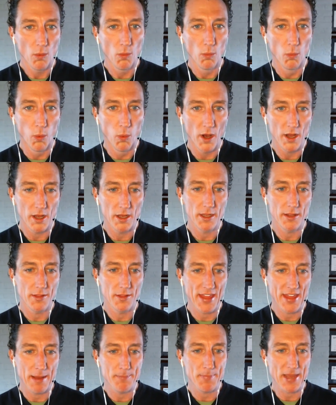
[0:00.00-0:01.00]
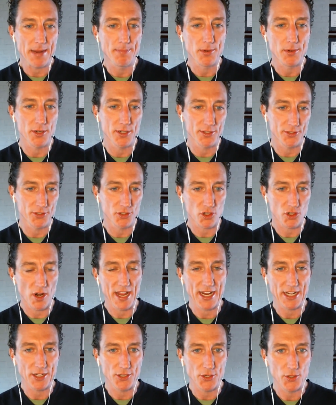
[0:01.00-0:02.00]
what that paper is
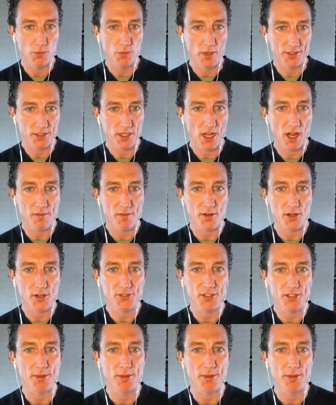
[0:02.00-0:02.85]
trying to uncover,